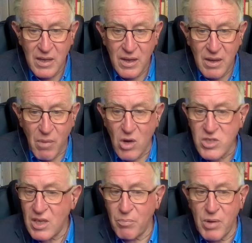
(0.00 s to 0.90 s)
Most
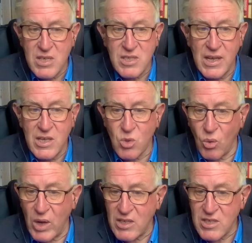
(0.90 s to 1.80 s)
of presidential
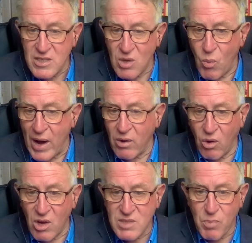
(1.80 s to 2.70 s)
elections are won or
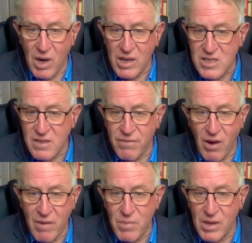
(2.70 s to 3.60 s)
lost by less than
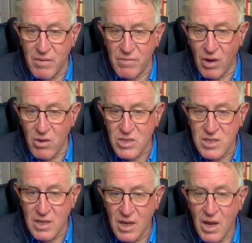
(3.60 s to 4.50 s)
5 million votes.
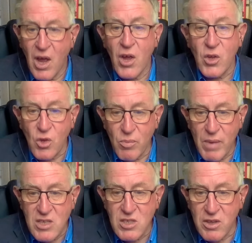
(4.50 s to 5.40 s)
You
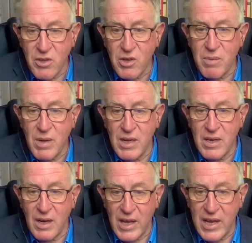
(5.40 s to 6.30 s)
imagine 30 million
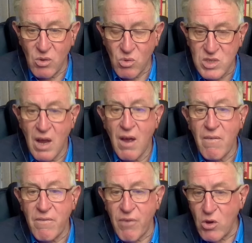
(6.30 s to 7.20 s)
illegals
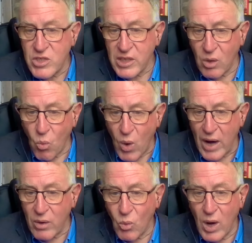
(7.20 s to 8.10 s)
voting
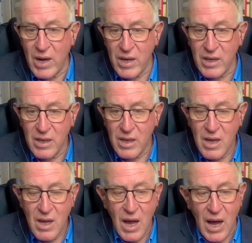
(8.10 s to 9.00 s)
one way.
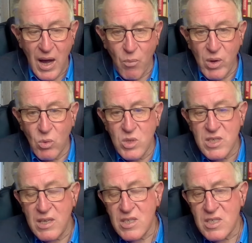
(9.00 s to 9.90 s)
We will see
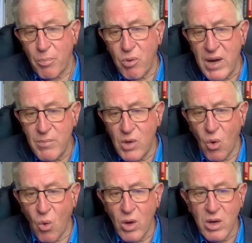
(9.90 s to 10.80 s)
the Supreme
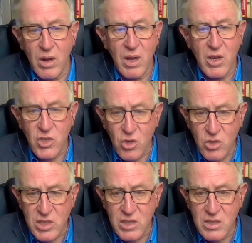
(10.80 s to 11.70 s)
Court
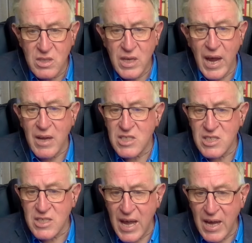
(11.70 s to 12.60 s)
neutered and
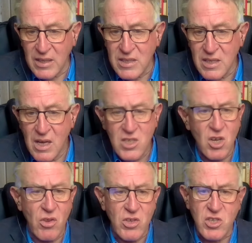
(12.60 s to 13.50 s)
stacked,
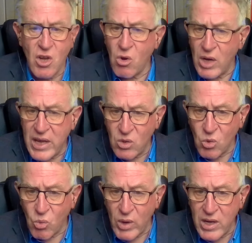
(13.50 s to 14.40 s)
so there's no
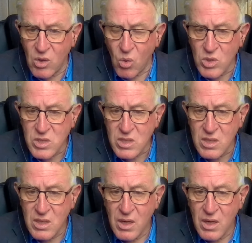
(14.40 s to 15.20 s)
legal recourse.